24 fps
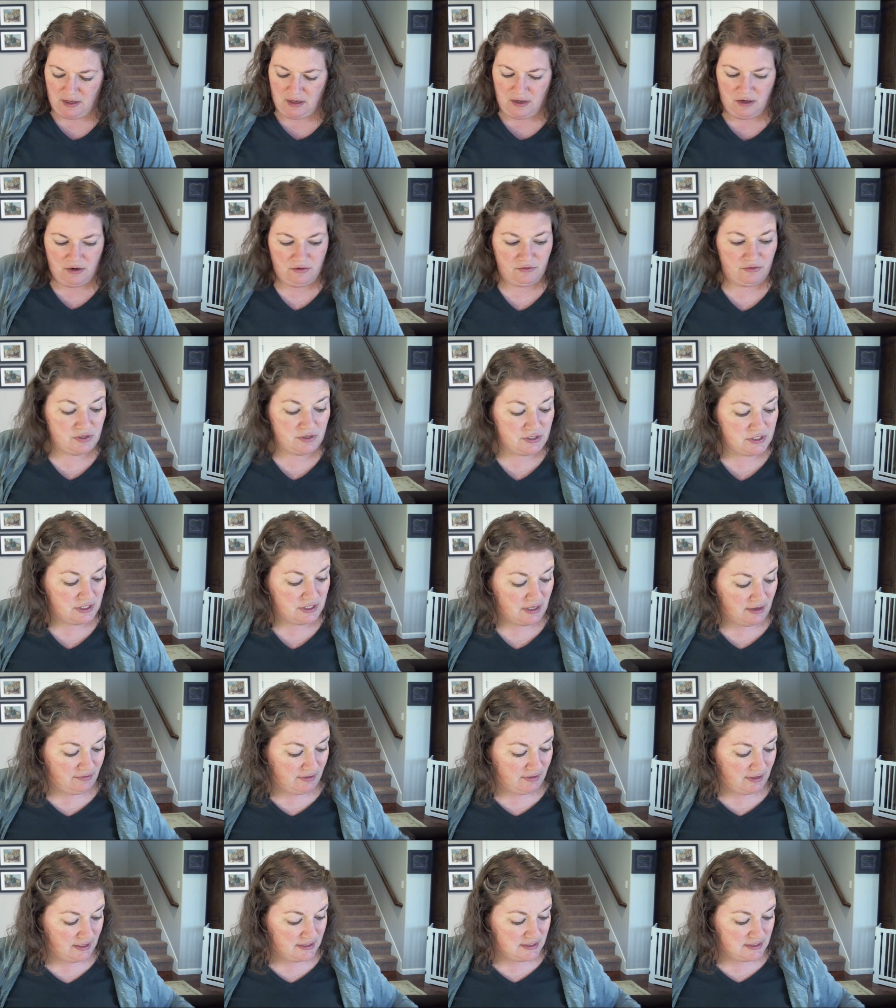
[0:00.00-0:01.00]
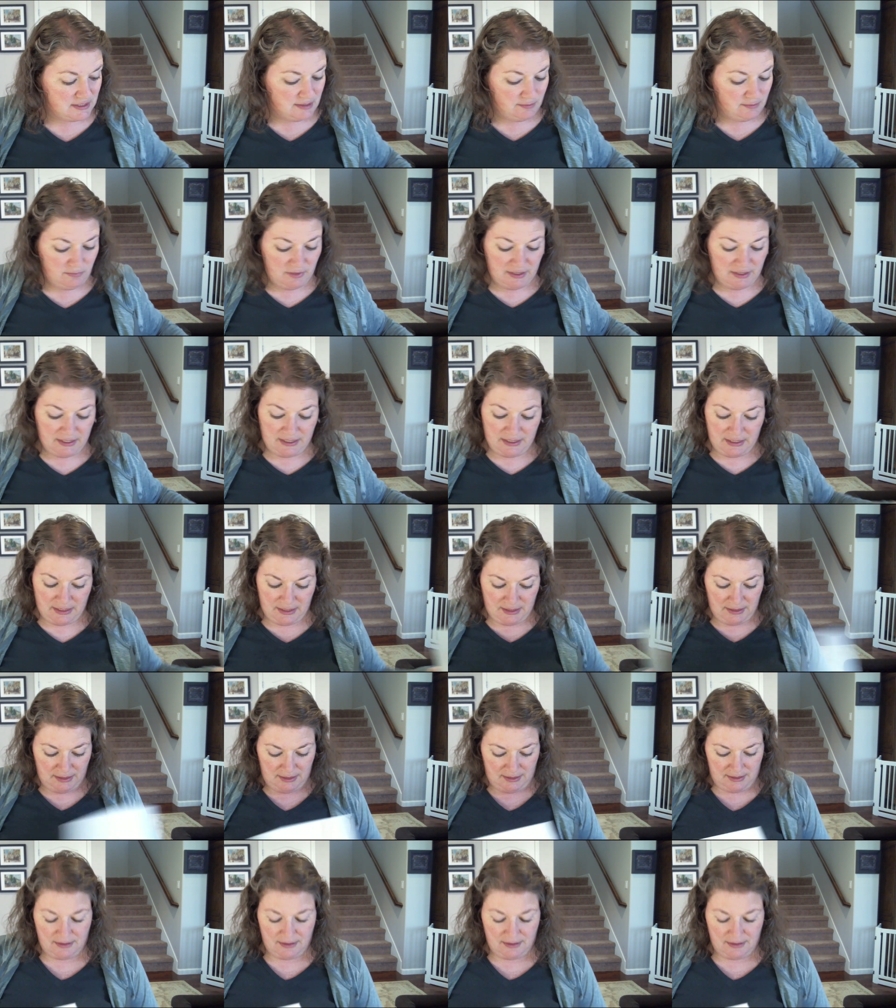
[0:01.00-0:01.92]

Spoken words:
First off, I got some linen,